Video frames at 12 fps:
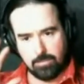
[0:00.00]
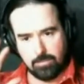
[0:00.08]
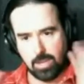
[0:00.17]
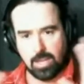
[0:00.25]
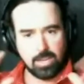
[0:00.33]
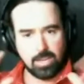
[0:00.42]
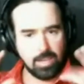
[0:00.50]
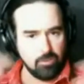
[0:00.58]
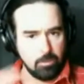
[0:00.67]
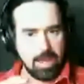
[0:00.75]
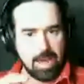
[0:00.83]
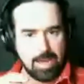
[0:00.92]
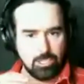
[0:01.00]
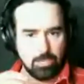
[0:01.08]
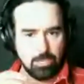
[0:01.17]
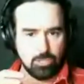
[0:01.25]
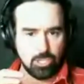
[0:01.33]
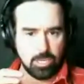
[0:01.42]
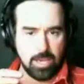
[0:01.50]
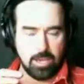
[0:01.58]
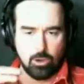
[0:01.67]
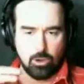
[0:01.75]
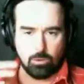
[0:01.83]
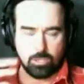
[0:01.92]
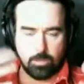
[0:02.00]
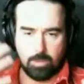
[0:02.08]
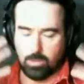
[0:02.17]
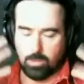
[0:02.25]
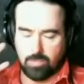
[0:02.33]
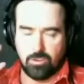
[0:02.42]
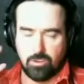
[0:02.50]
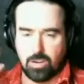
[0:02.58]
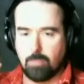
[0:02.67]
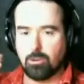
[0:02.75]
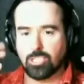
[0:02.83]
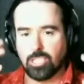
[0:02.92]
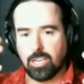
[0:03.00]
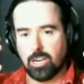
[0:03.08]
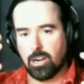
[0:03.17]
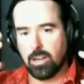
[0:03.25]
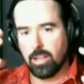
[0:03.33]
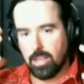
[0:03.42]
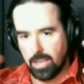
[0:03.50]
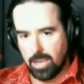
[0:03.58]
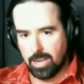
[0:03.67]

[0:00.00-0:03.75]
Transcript: Luckily for me, I had Jim Gillette, who to me was a phenomenal singer, and